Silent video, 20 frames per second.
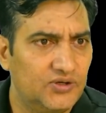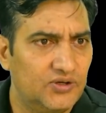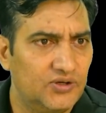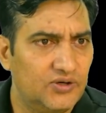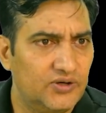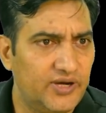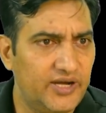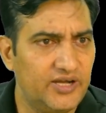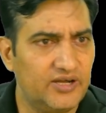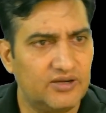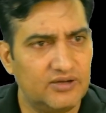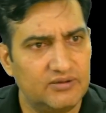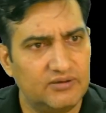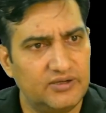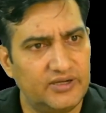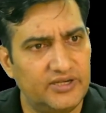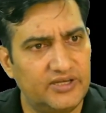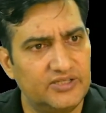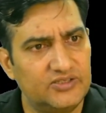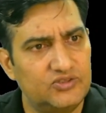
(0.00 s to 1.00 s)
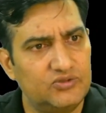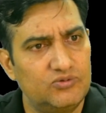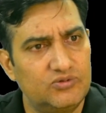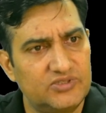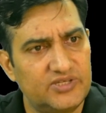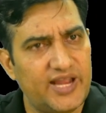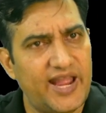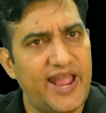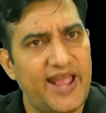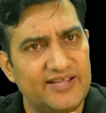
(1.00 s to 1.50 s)
right? It is used
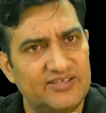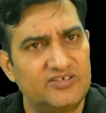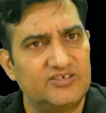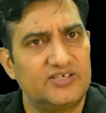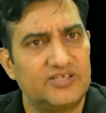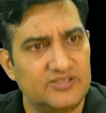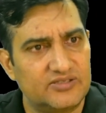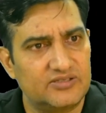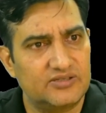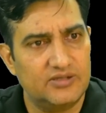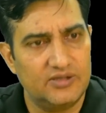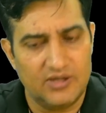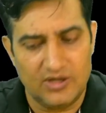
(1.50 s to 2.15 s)
as it is.